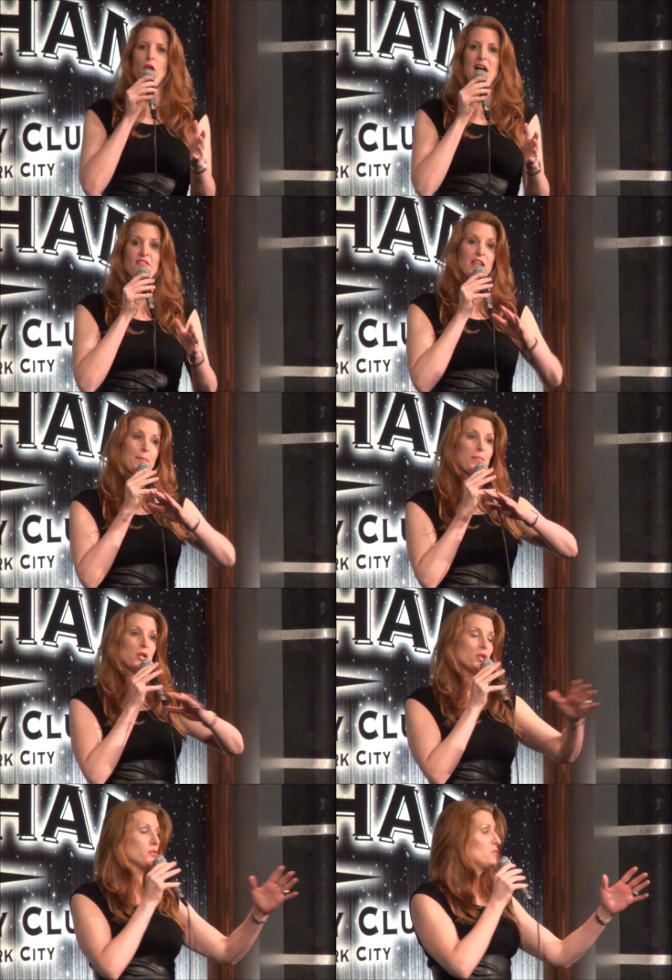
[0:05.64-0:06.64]
they all have like
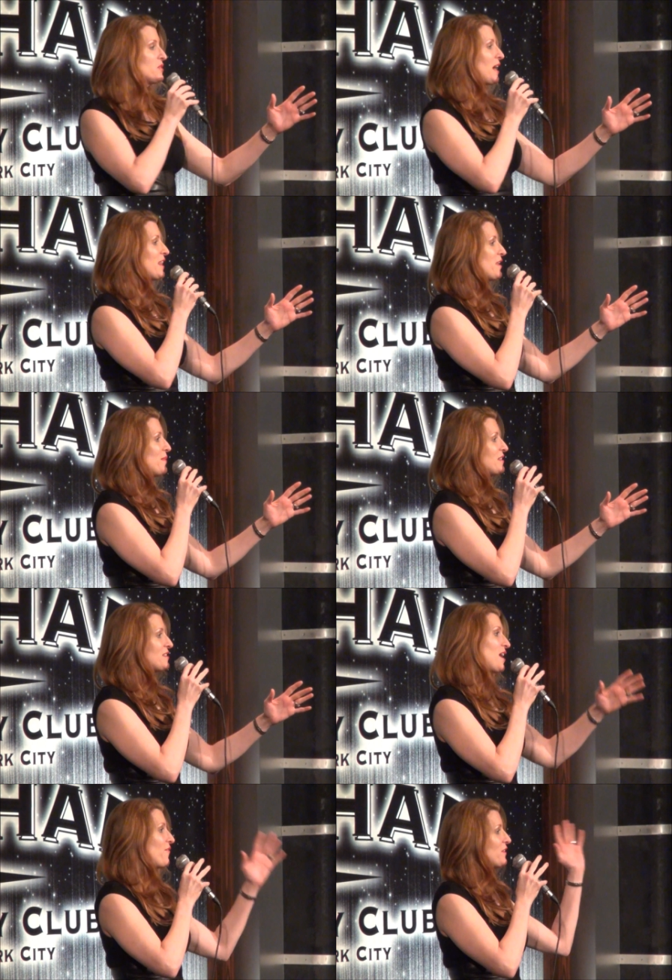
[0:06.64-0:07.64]
balloons on them and
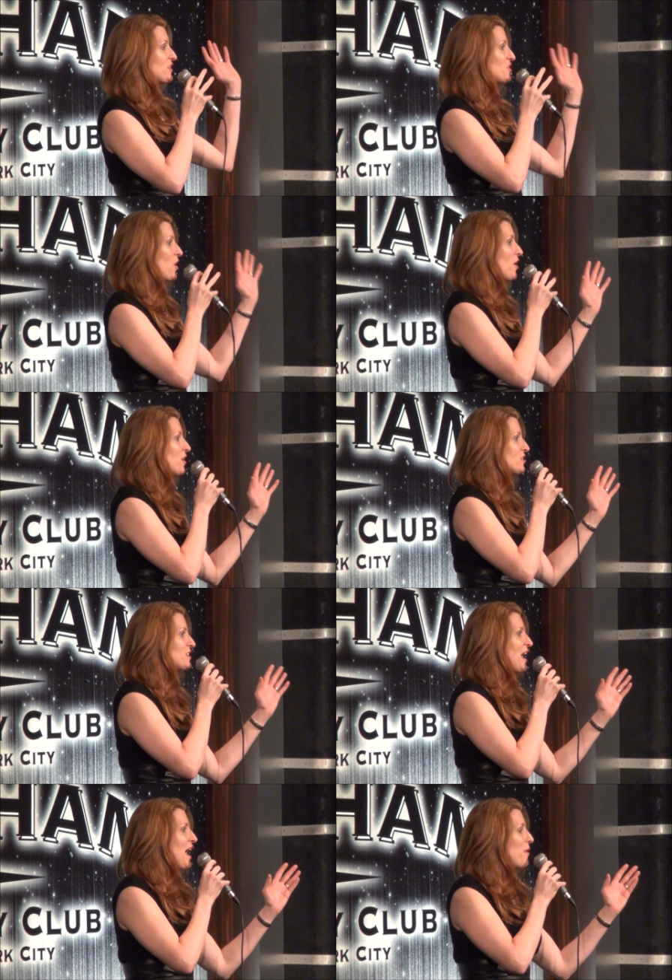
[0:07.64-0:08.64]
stuff and stars.
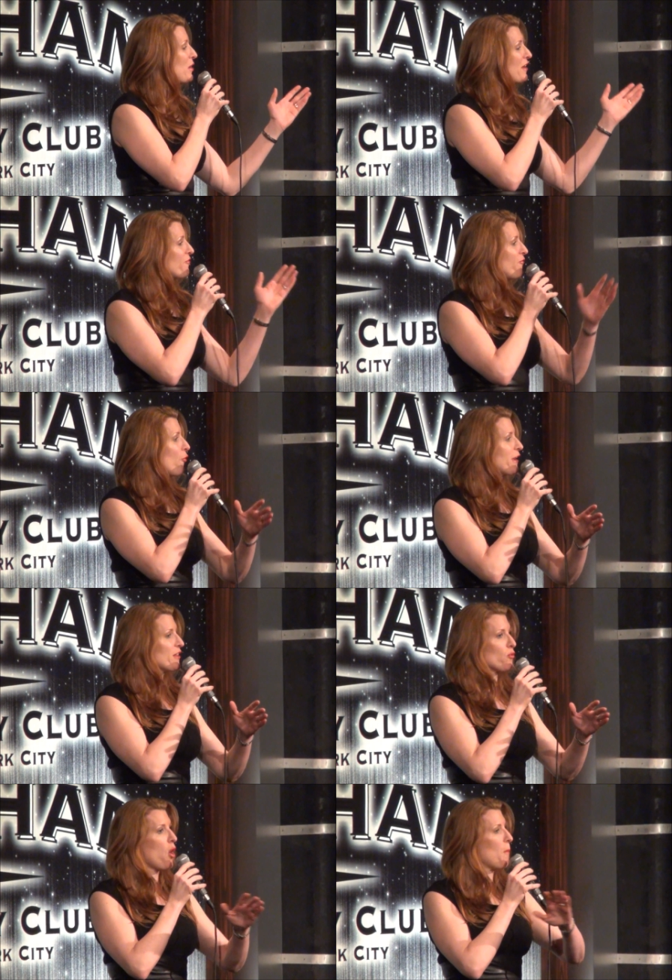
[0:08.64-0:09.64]
And when you get 40,
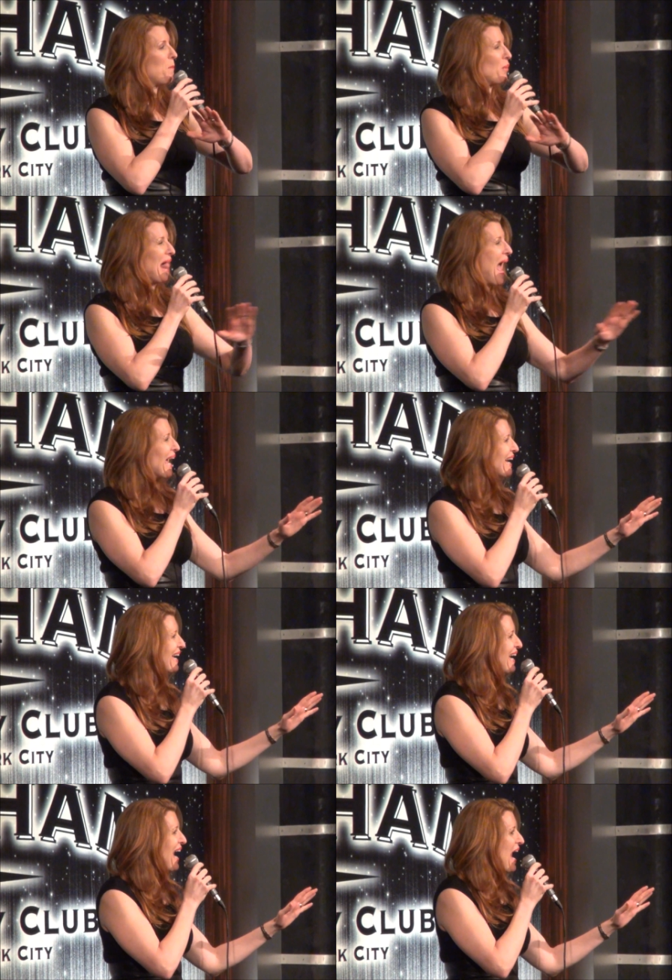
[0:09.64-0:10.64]
they're all black.
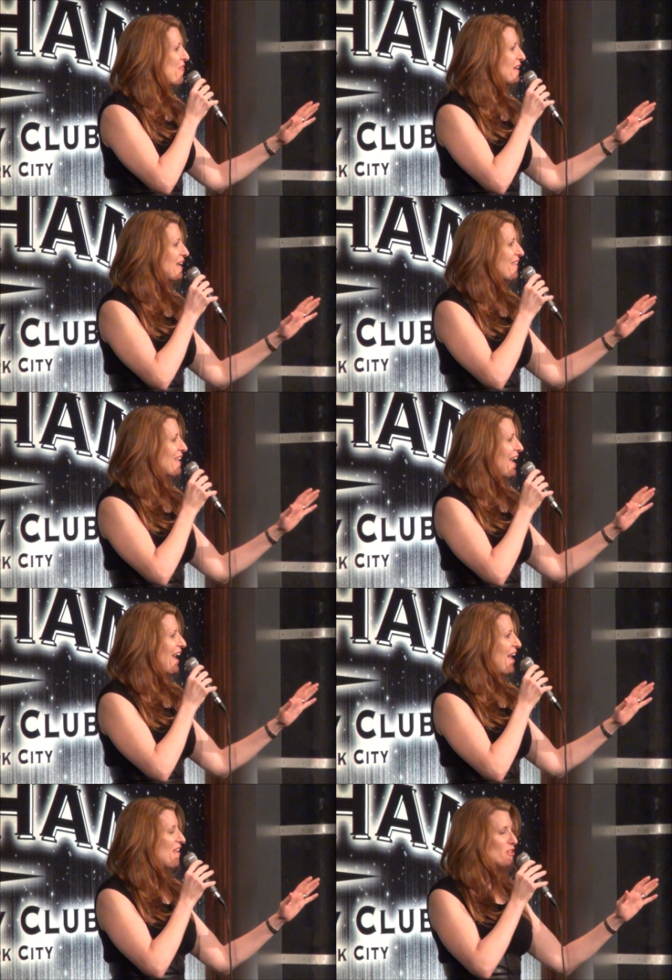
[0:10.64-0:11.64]
And
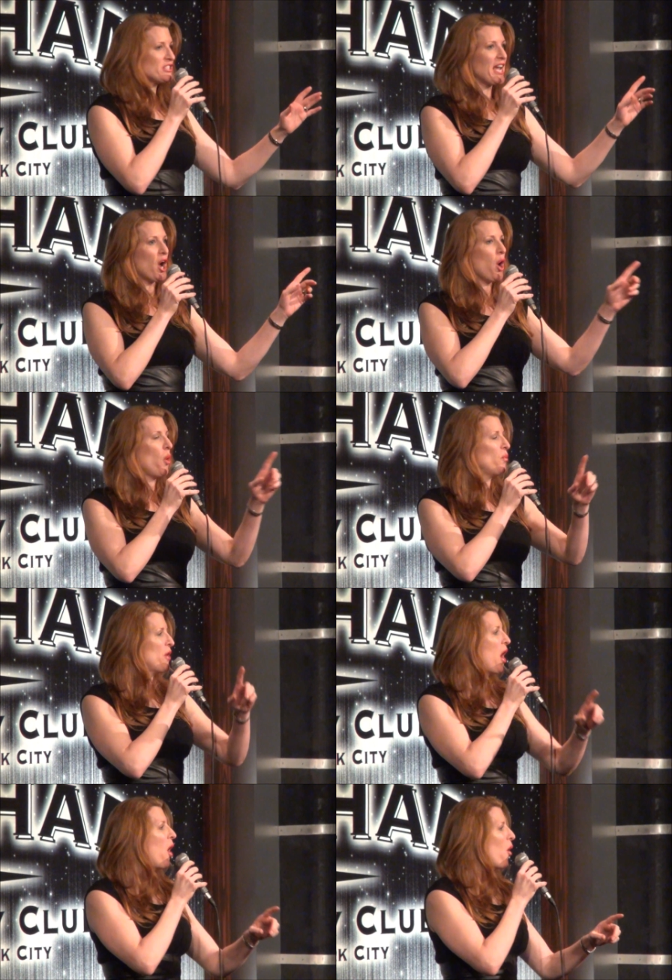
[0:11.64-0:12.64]
they all say, "Oh
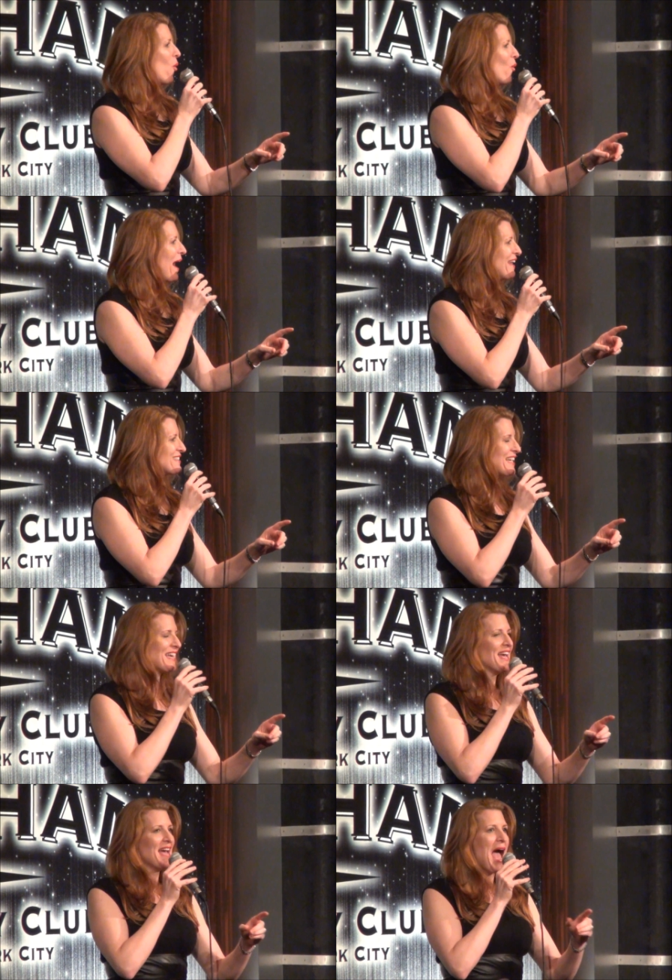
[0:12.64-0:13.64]
no!" And it's
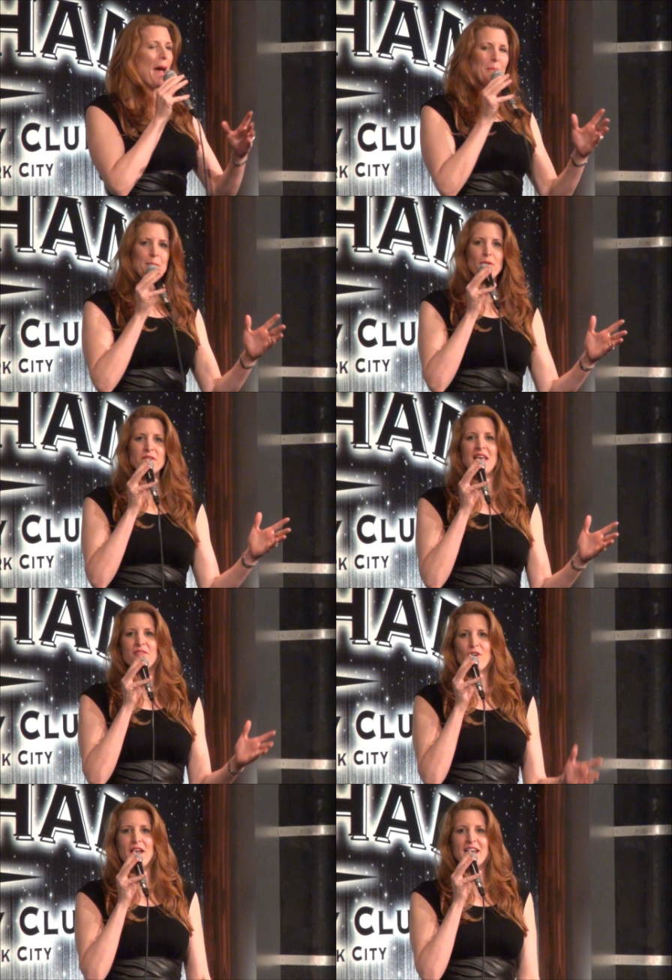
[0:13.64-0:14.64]
like, "Happy
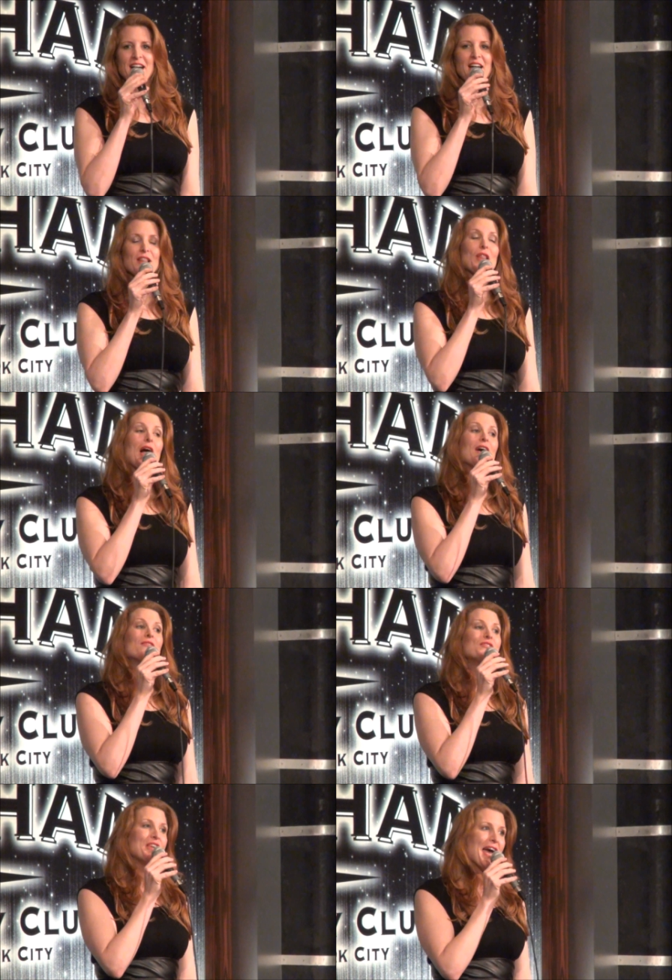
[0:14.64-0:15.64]
birthday, Veronica,
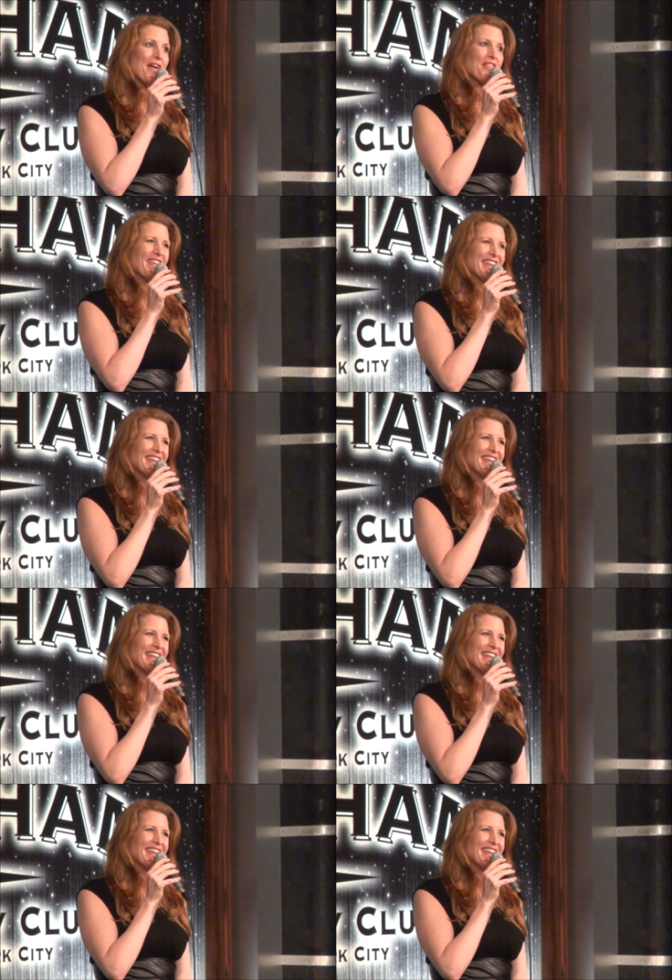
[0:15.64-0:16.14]
love, death."